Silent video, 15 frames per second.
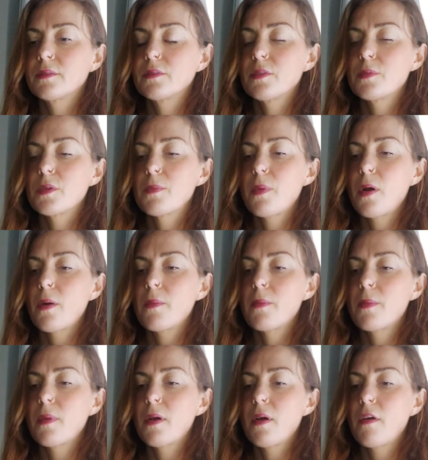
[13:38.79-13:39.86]
from the
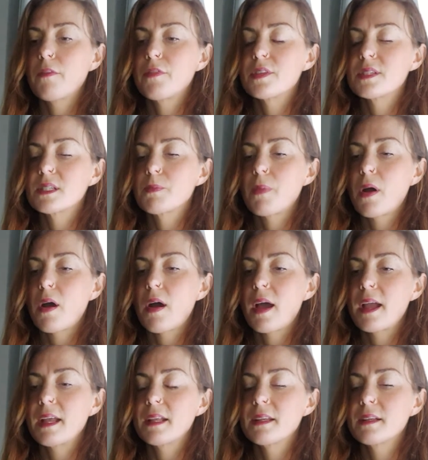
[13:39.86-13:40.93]
bottom of the
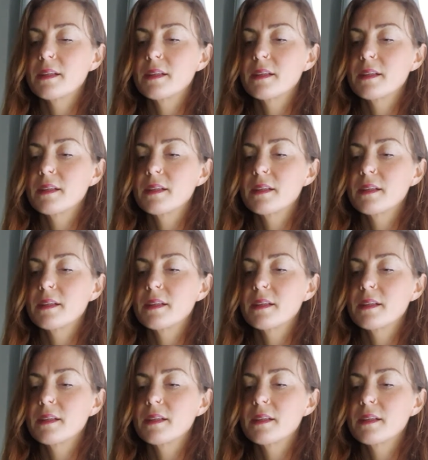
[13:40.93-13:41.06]
spine,